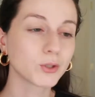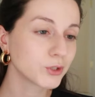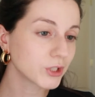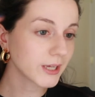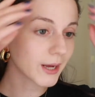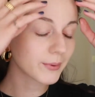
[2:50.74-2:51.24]

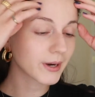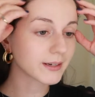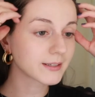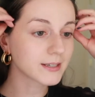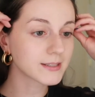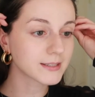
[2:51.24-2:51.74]
Usually I would
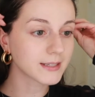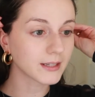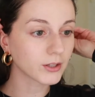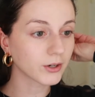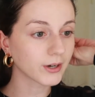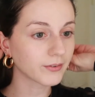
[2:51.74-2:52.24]
add
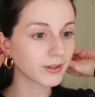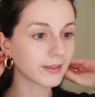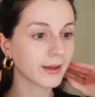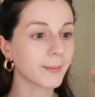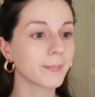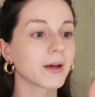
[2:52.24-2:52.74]
concealer and
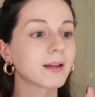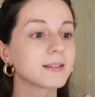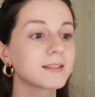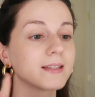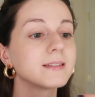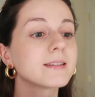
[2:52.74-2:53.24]
everything, but
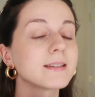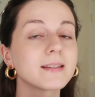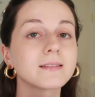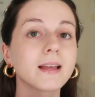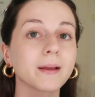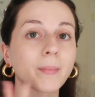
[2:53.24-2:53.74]
since this
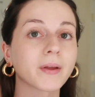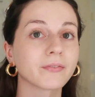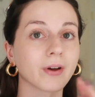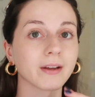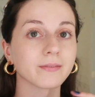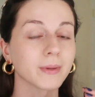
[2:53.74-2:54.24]
is like my
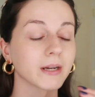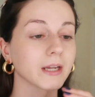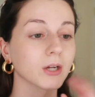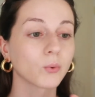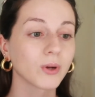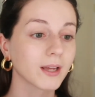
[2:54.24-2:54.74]
five
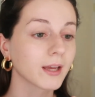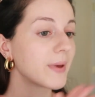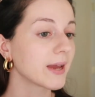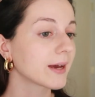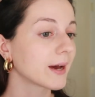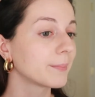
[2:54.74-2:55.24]
minute quick
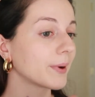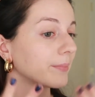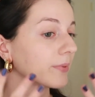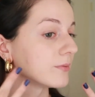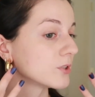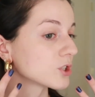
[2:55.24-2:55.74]
makeup,
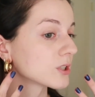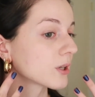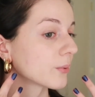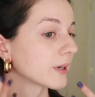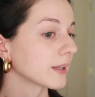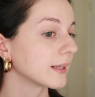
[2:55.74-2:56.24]
I'm just
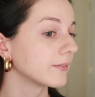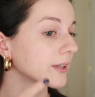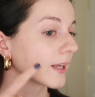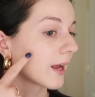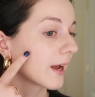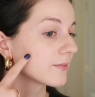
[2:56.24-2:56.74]
going to leave it.
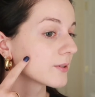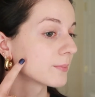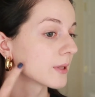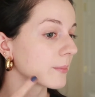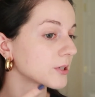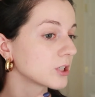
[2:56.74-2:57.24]
Like I have some
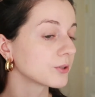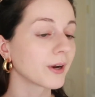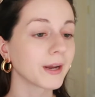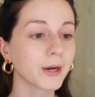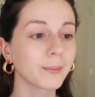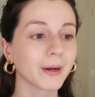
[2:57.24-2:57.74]
blemishes
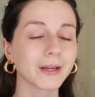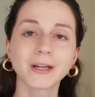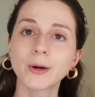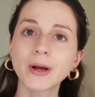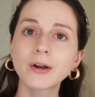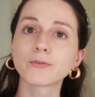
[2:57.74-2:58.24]
right here, but you
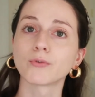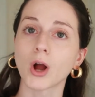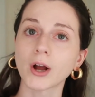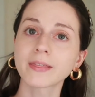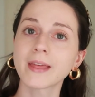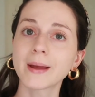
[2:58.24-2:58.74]
know what?
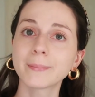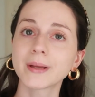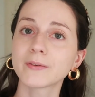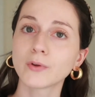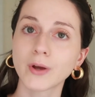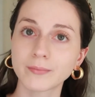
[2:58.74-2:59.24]
Rock them
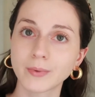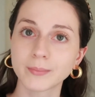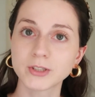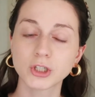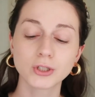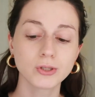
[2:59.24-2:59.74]
if you have
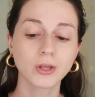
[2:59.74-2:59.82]
blemishes.